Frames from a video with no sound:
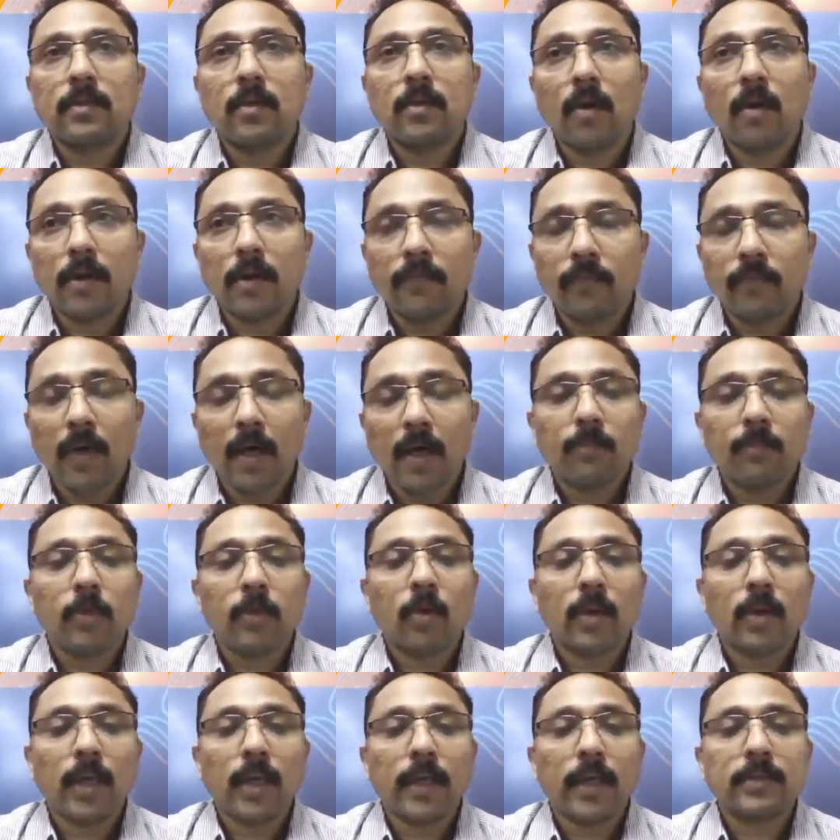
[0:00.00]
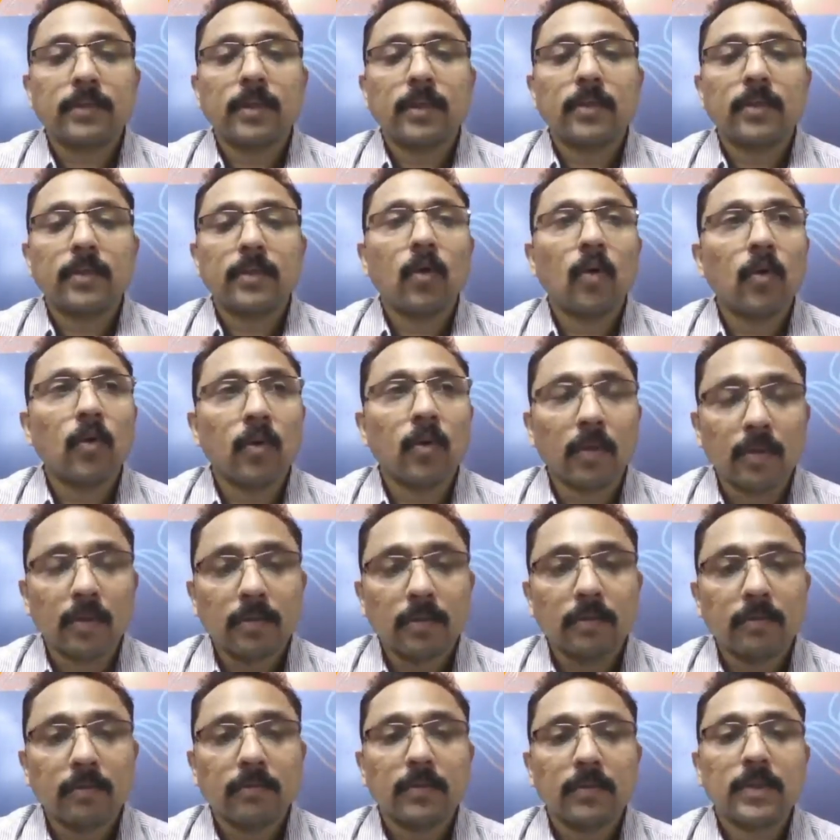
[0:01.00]
gone far beyond, like the door,
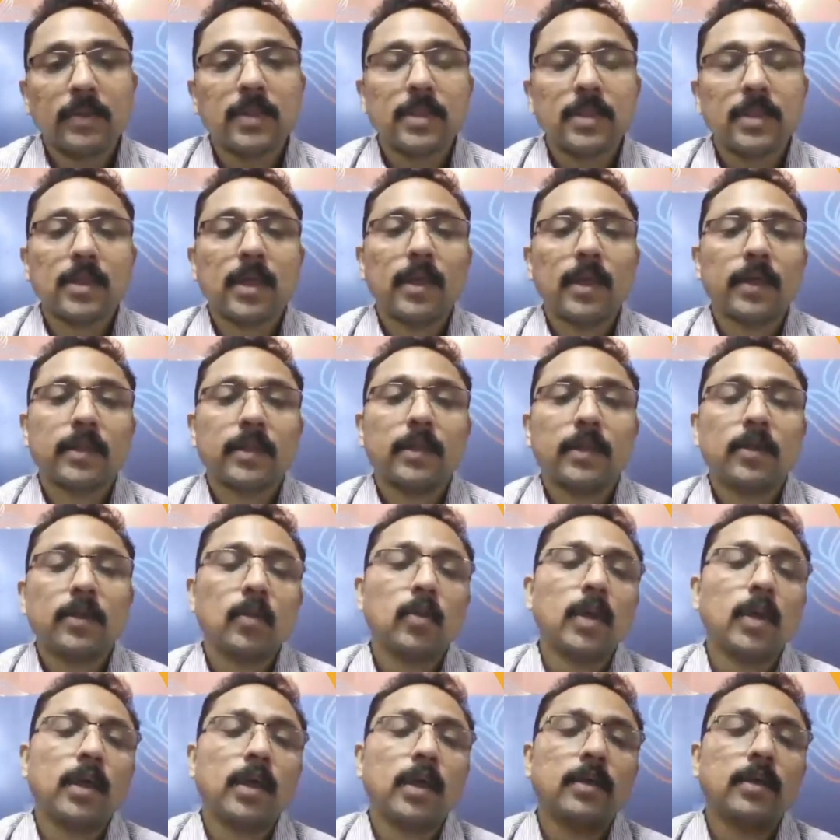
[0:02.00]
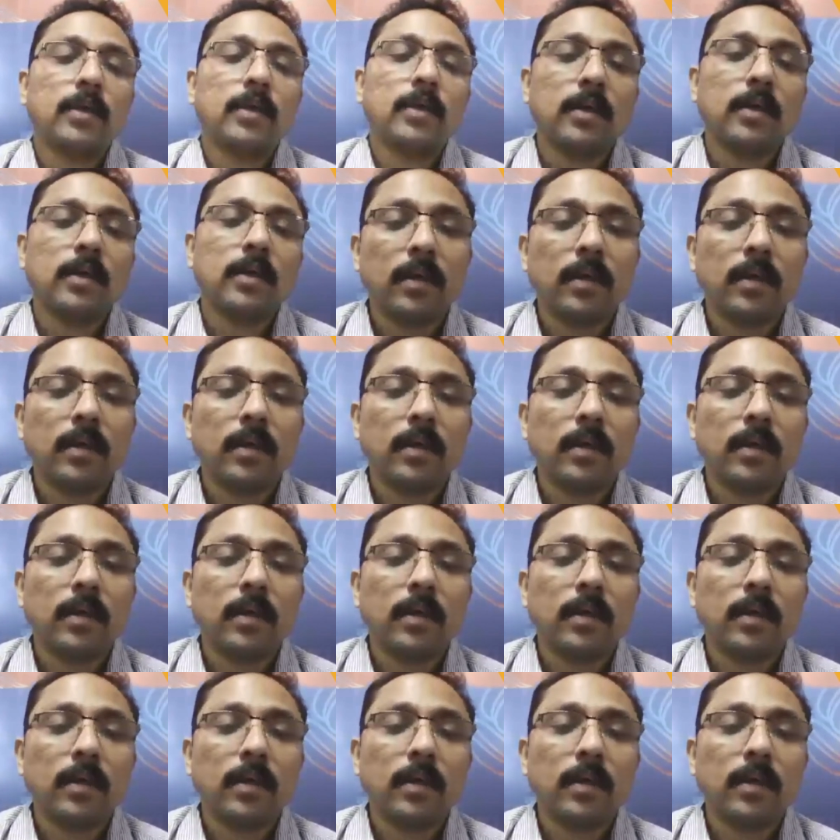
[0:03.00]
which is connected to an